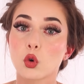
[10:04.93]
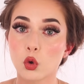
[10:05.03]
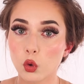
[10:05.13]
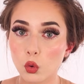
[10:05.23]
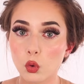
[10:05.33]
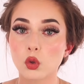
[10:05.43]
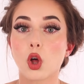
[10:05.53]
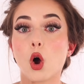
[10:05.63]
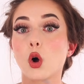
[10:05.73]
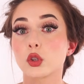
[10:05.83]

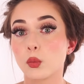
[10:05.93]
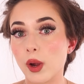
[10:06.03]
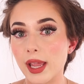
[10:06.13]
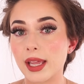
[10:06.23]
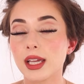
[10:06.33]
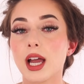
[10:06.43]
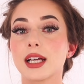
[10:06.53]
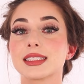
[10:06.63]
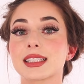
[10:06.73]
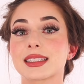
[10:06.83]
cool all the way
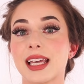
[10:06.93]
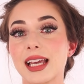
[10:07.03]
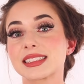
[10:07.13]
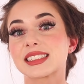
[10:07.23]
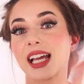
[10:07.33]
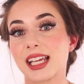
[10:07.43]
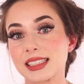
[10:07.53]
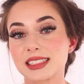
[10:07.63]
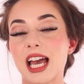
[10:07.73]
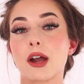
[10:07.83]
until 10 seconds